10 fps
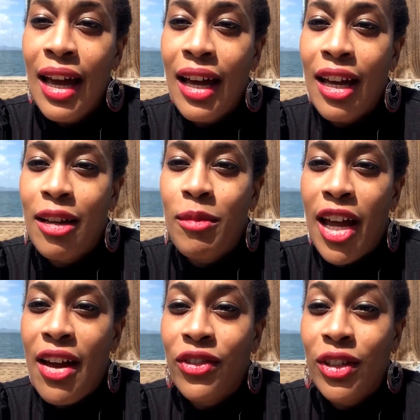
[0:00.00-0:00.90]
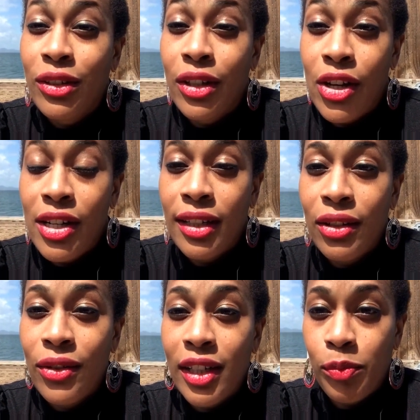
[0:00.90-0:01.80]
I have to learn
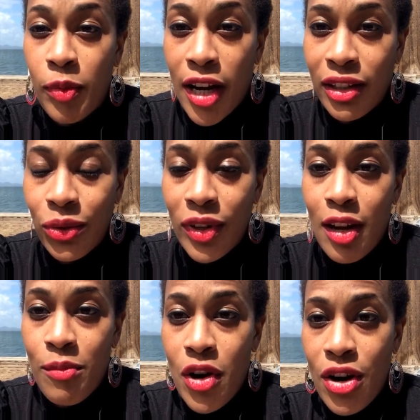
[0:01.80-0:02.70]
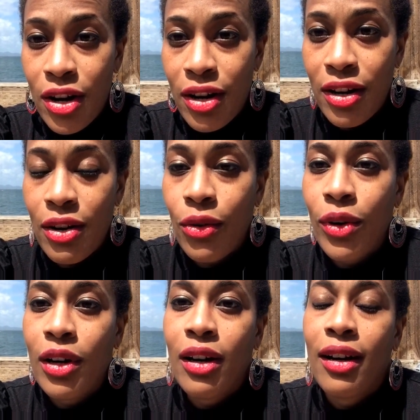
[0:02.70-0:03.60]
to express when I'm hurt,
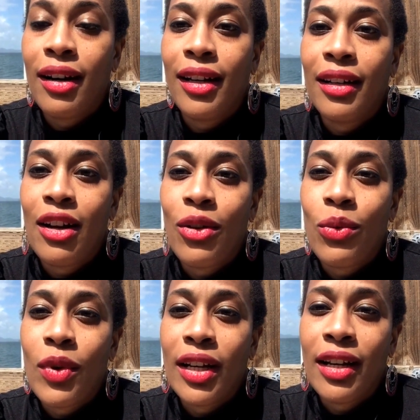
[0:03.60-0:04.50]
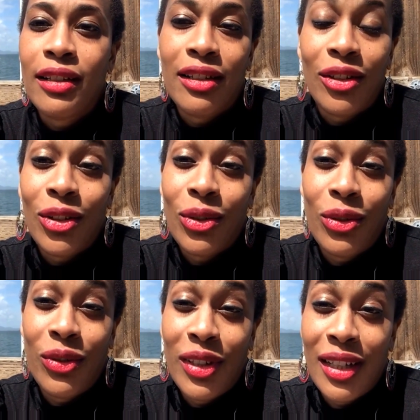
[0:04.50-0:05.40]
or, when I
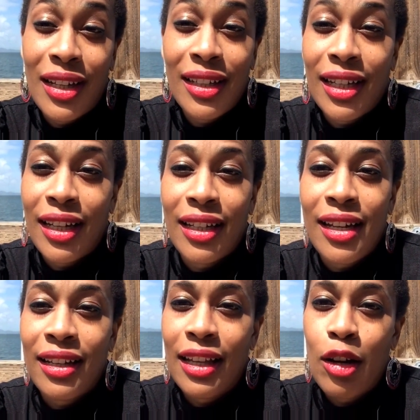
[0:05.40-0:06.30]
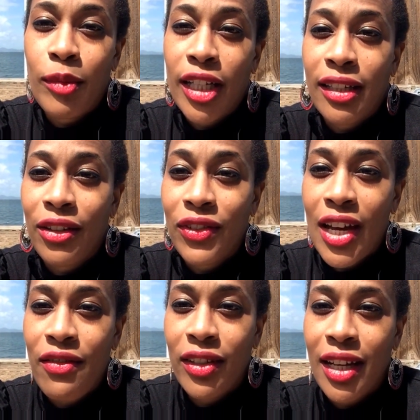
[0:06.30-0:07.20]
do, I can allow myself to
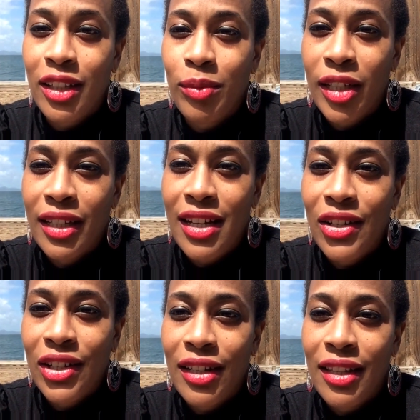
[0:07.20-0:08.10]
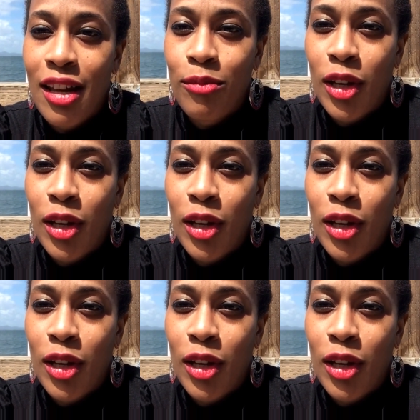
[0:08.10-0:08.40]
have an expectation that